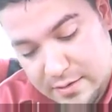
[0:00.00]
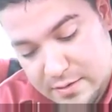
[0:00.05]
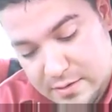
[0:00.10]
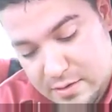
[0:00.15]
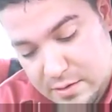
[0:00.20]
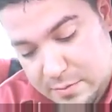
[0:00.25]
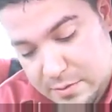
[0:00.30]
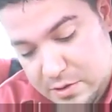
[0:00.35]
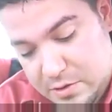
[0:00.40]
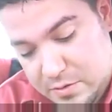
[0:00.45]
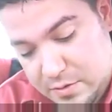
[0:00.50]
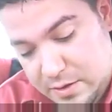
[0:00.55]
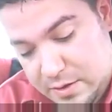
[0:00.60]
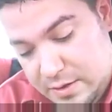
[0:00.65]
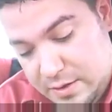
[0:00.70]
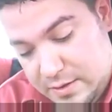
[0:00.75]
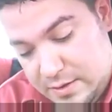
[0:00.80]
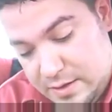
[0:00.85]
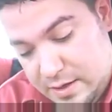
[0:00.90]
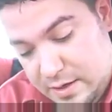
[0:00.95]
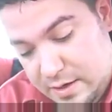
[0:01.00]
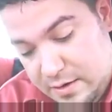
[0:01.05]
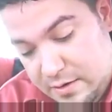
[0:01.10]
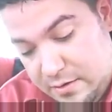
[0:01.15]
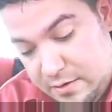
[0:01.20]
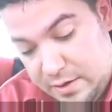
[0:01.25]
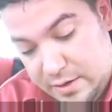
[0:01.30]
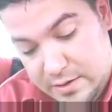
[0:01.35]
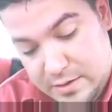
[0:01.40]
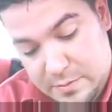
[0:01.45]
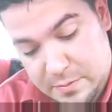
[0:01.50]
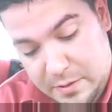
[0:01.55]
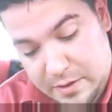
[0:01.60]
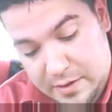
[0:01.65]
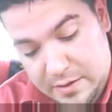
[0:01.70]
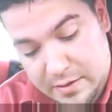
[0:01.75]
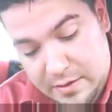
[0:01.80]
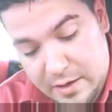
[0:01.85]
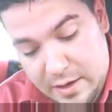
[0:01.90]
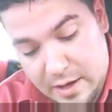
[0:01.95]
the serpent tree does e'er
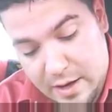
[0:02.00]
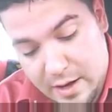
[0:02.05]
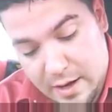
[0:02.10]
expand.